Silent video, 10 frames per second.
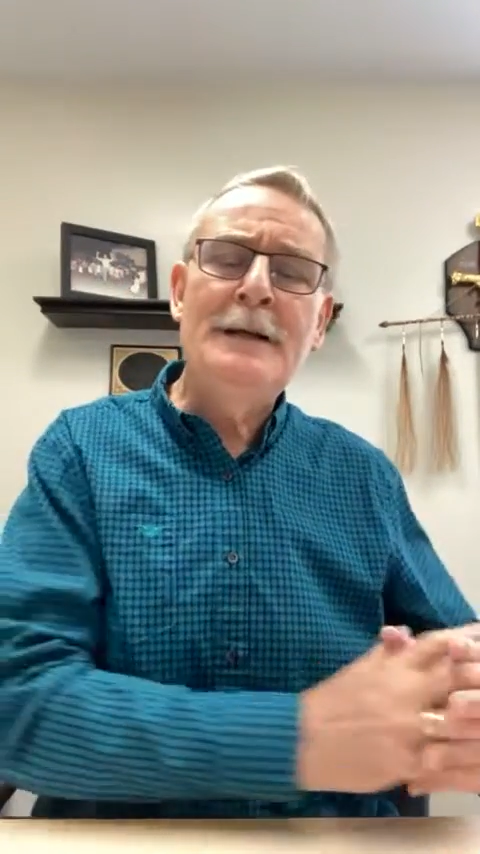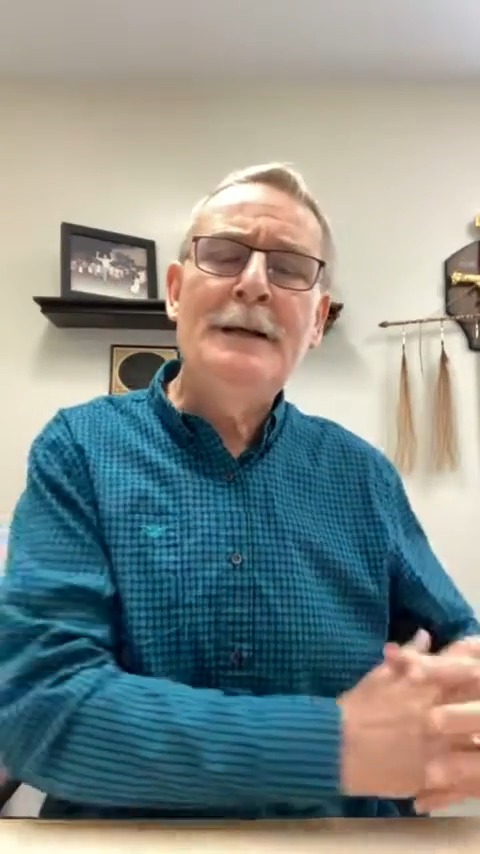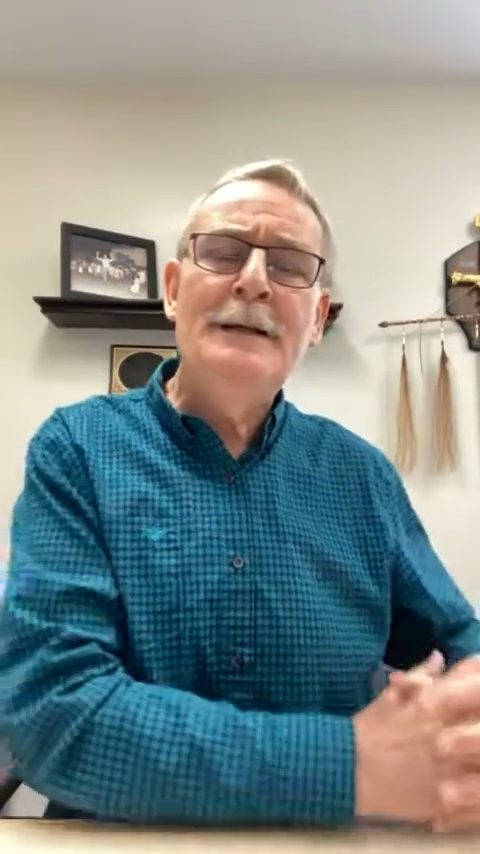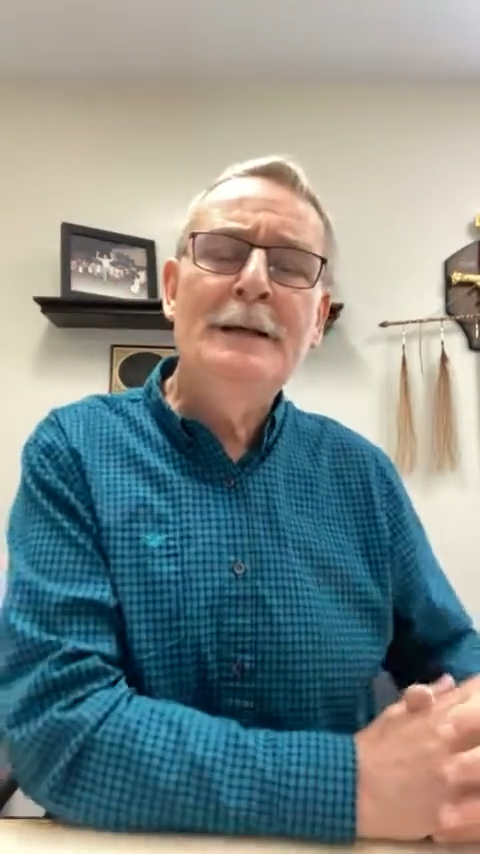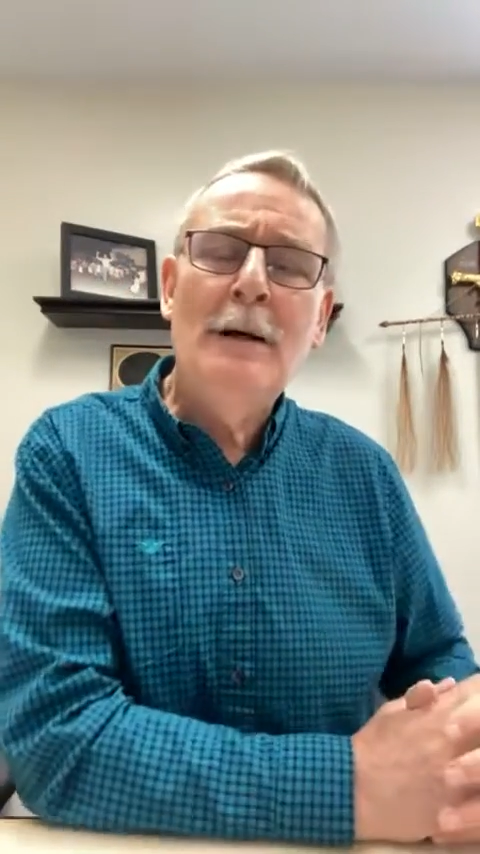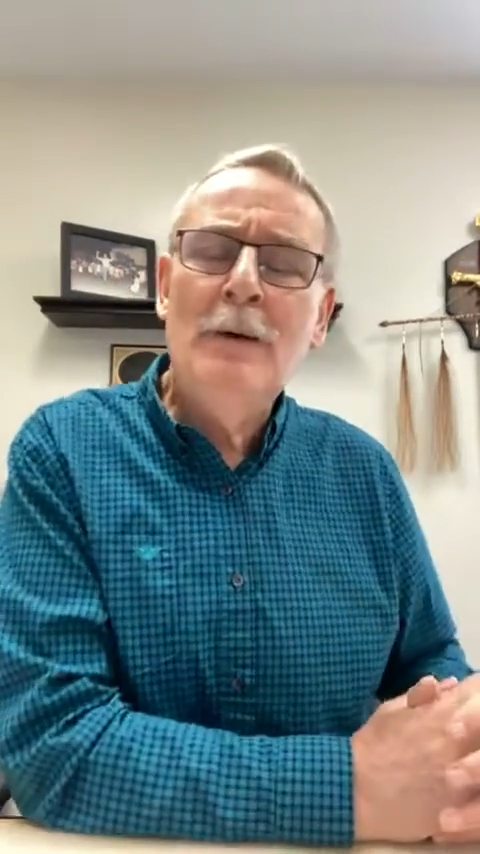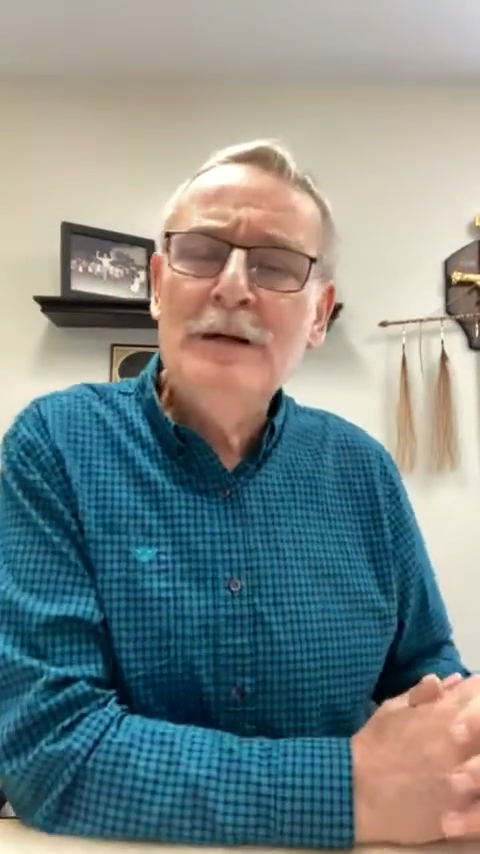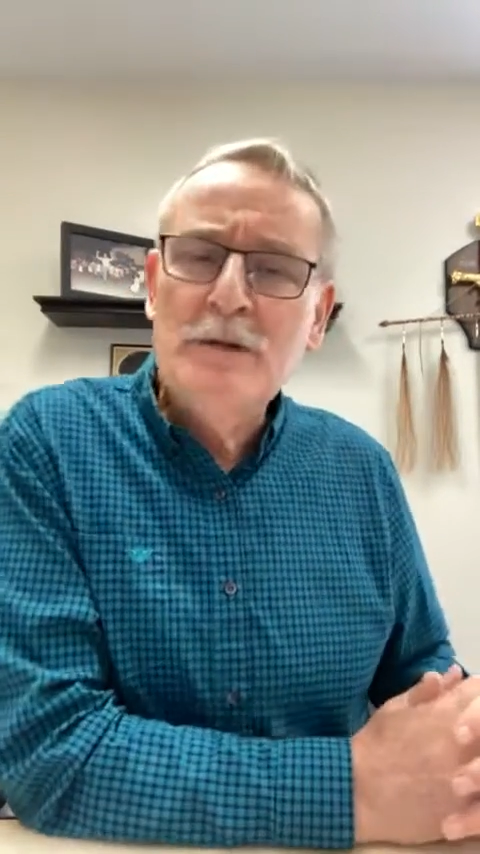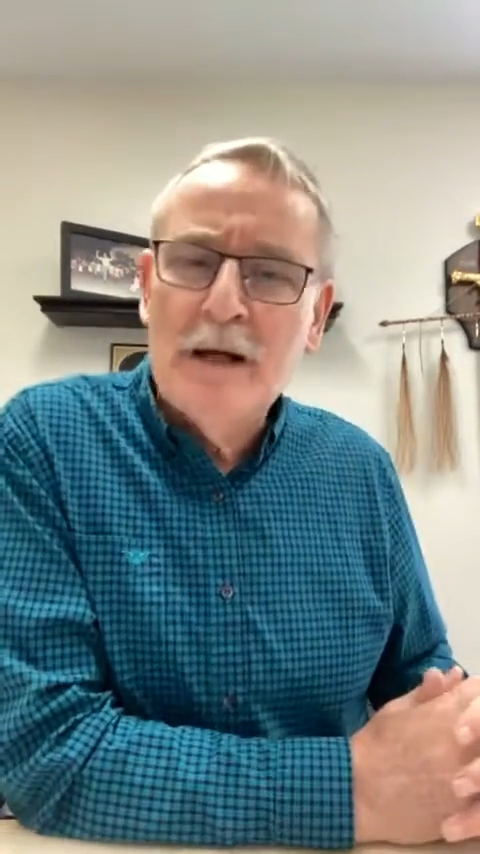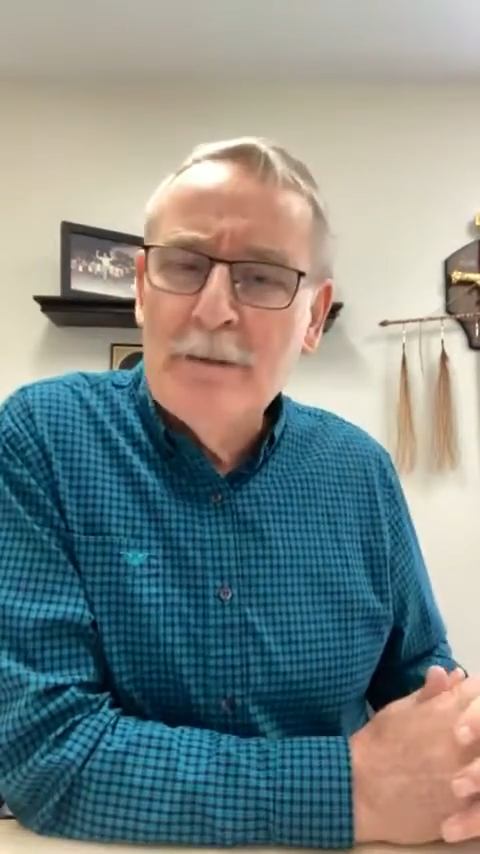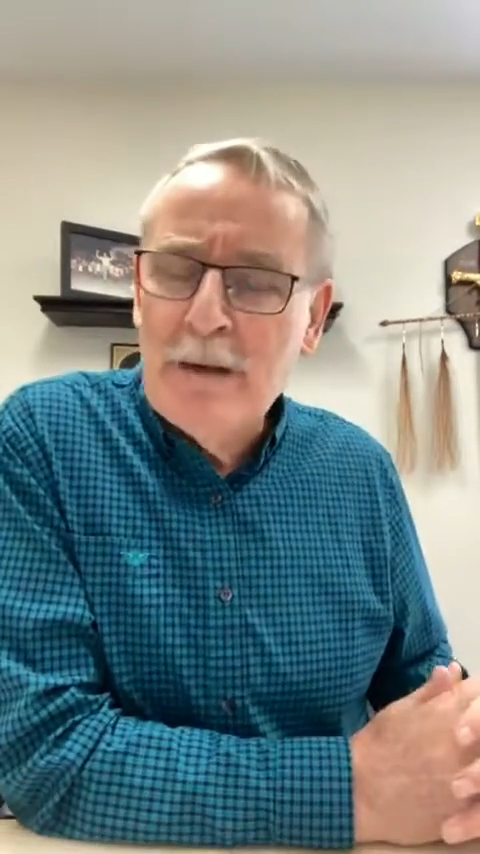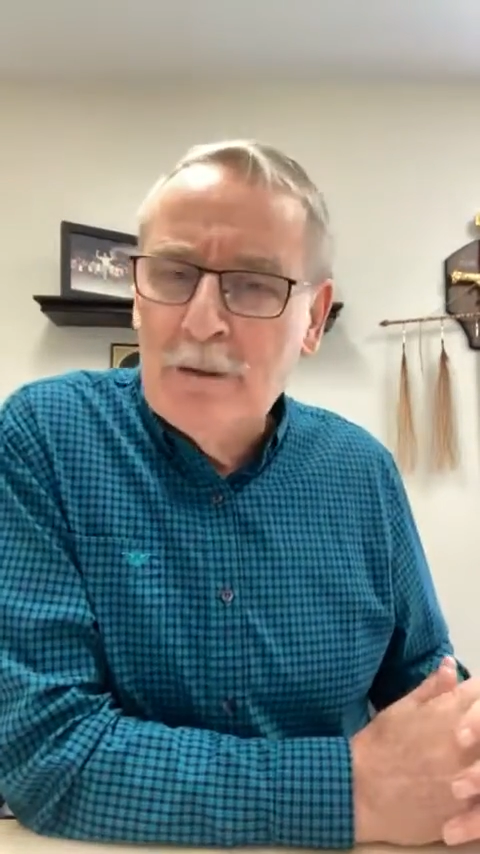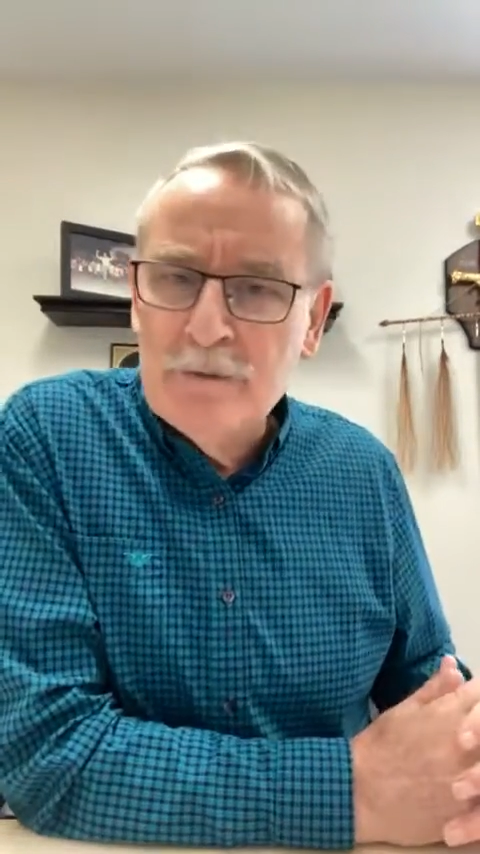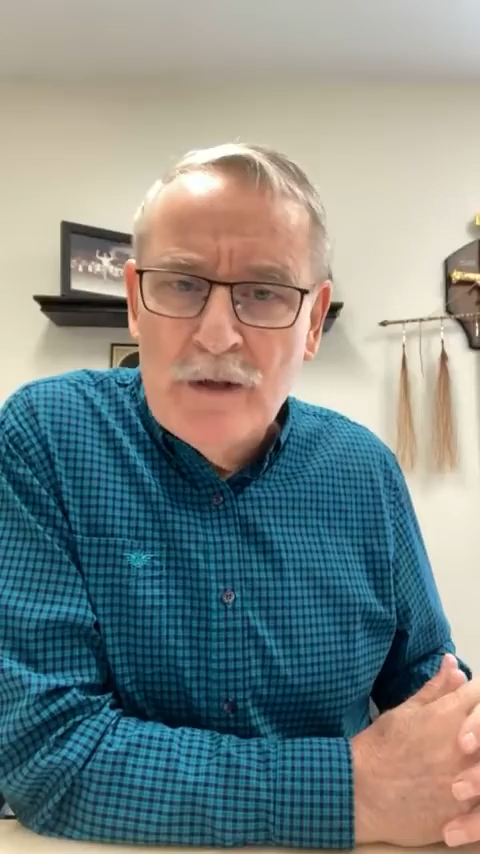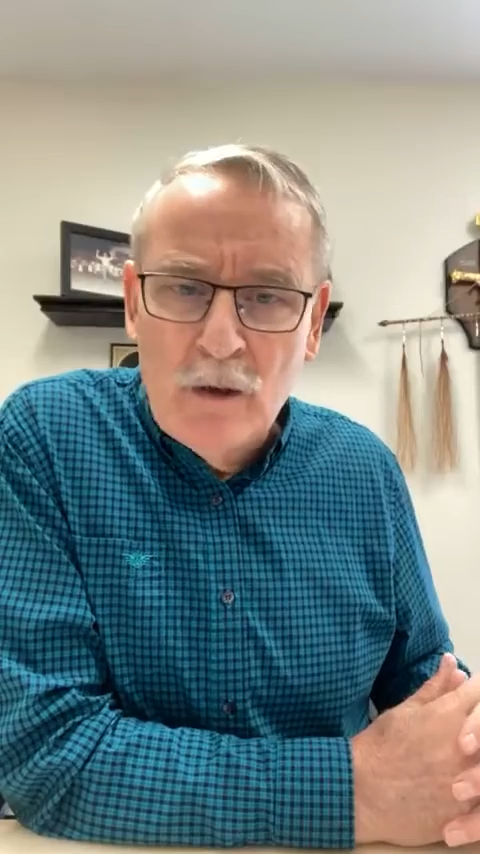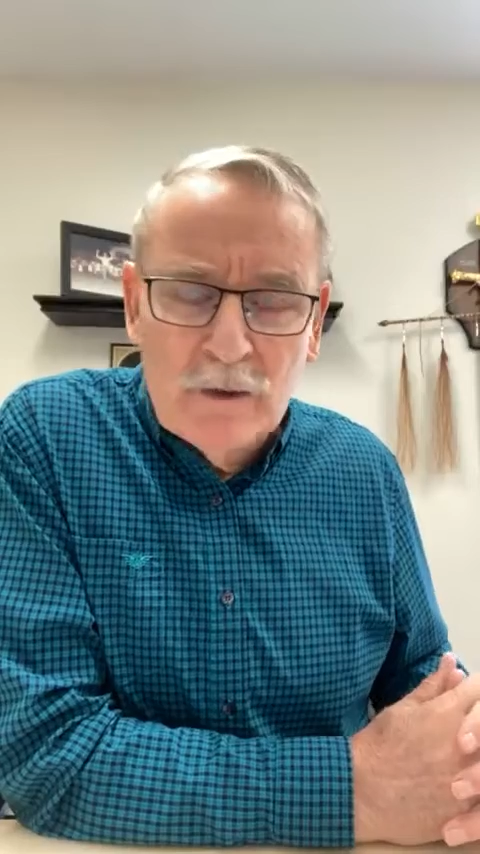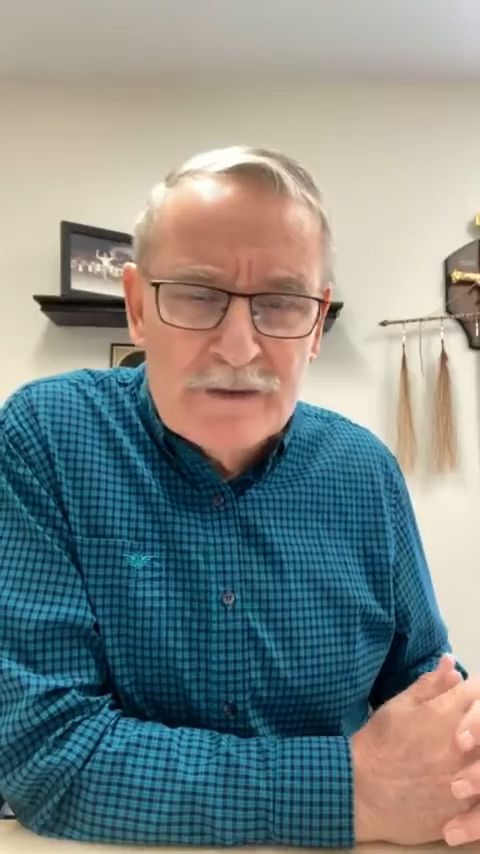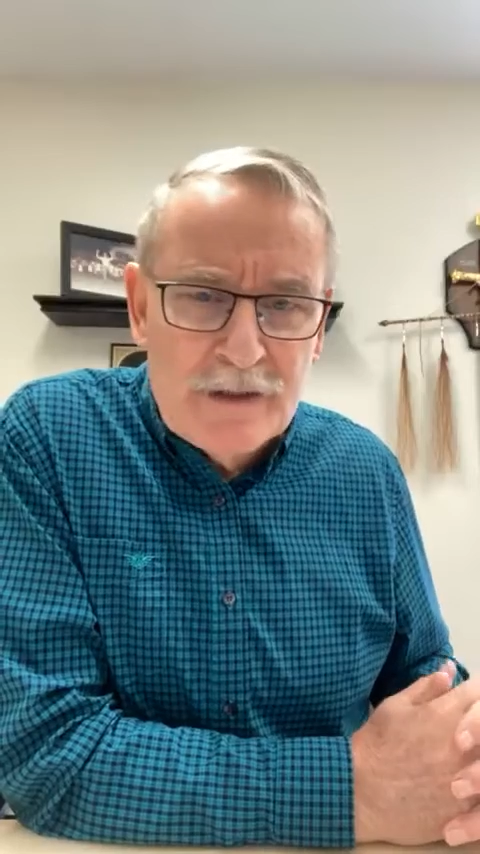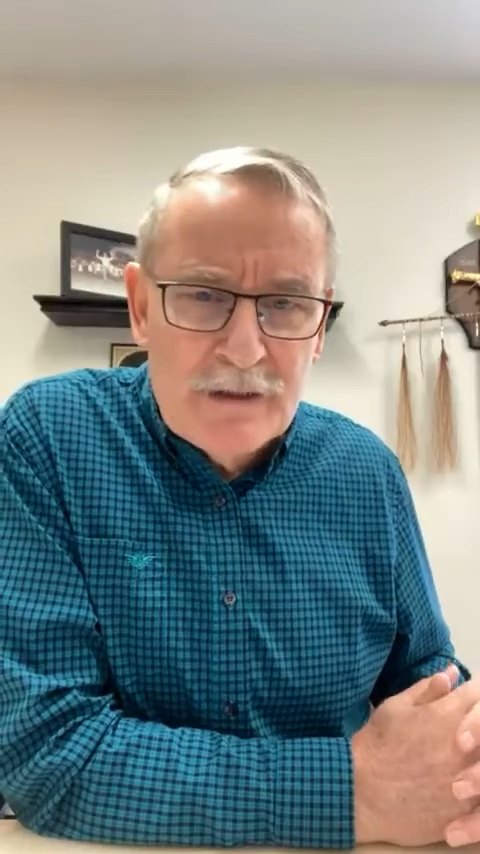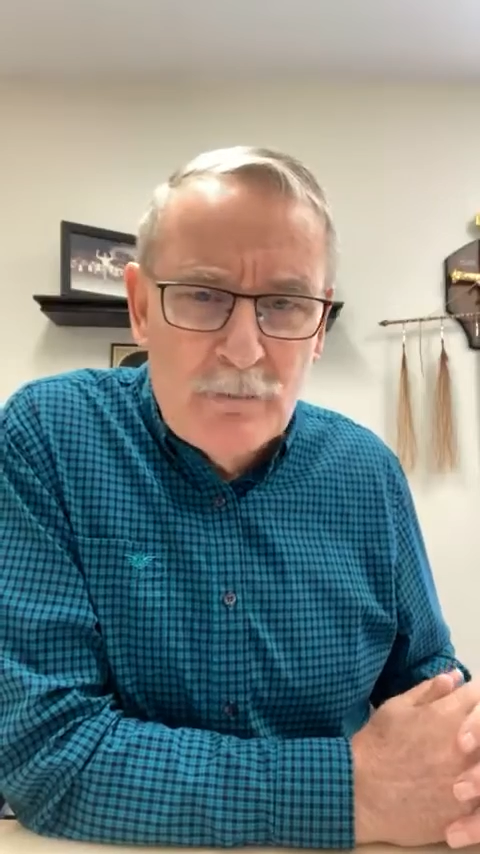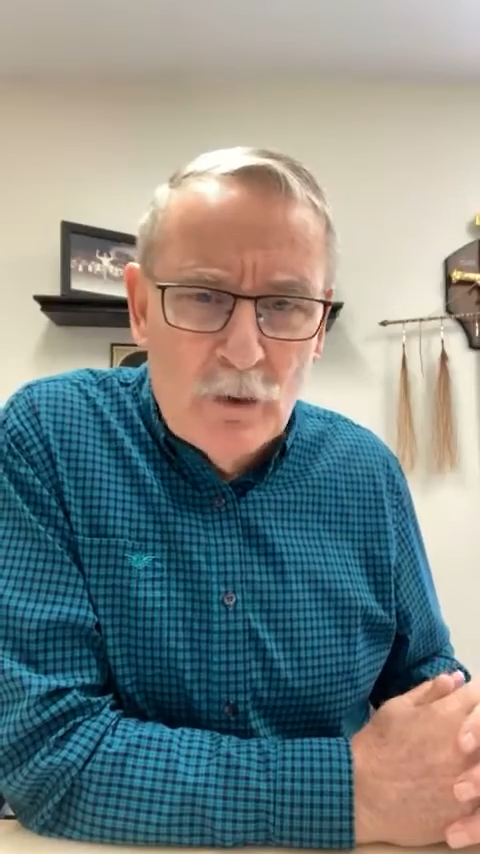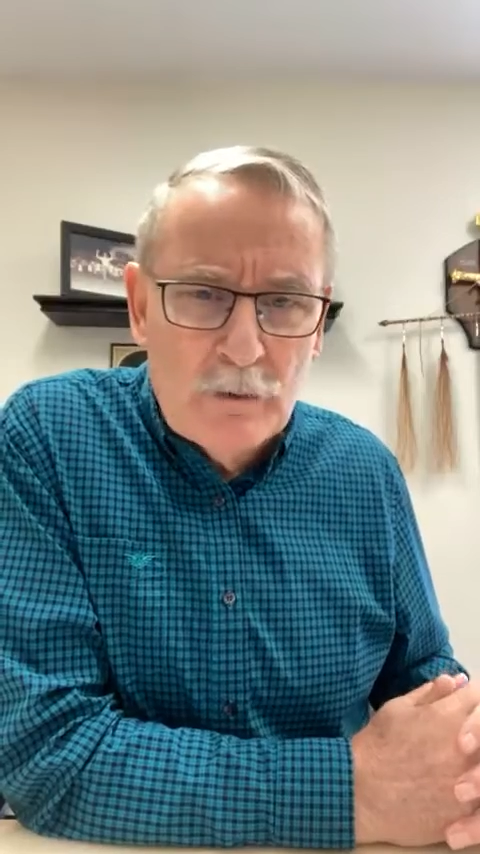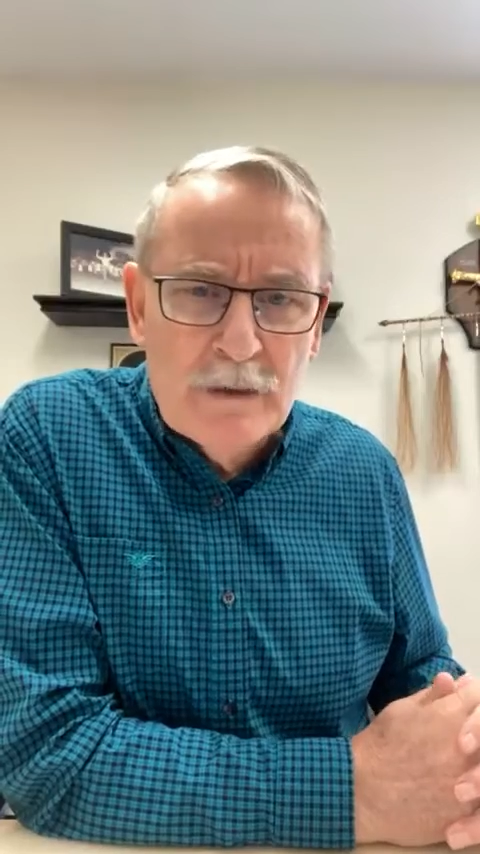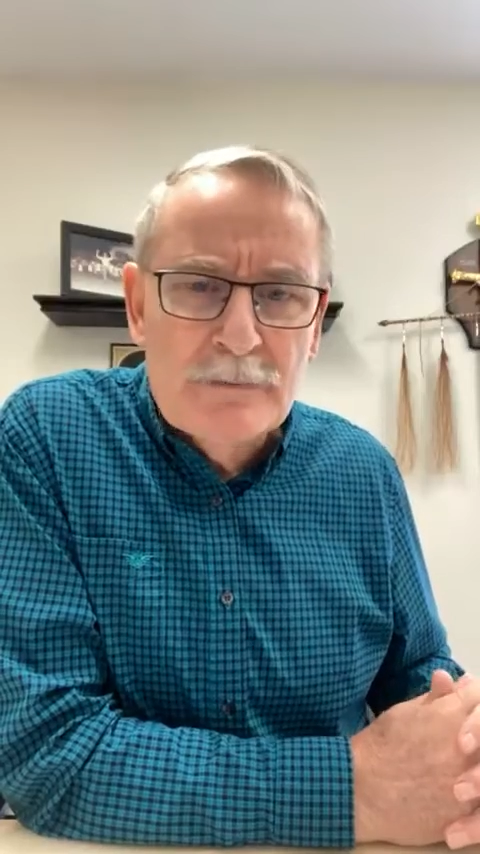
and I want to talk about Noah Sunday morning.